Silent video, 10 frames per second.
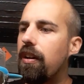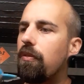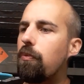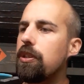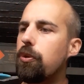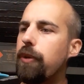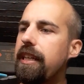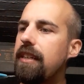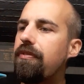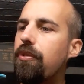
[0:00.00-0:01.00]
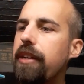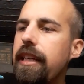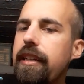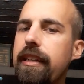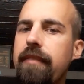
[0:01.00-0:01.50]
What do we need for
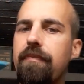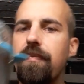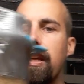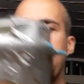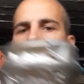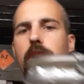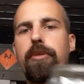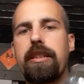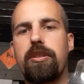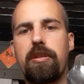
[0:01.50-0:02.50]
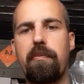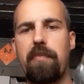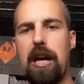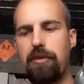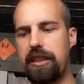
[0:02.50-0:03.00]
eating? Calories.
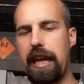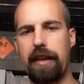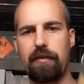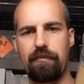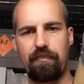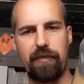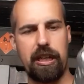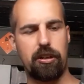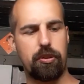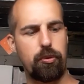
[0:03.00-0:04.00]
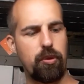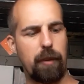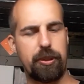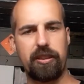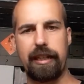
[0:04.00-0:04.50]
I would say there are 2
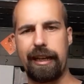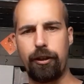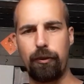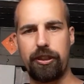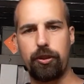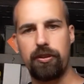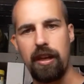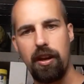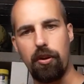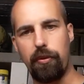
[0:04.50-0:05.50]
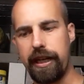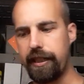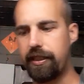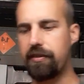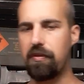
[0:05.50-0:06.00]
options that I always choose:
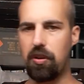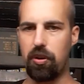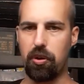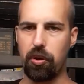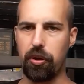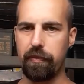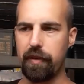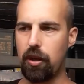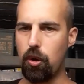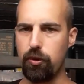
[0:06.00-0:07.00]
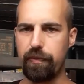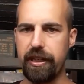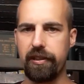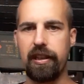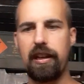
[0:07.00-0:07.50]
rice or
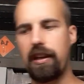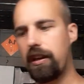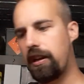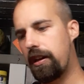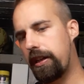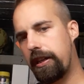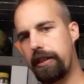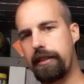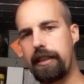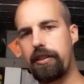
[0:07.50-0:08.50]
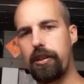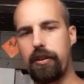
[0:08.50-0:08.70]
oatmeal. These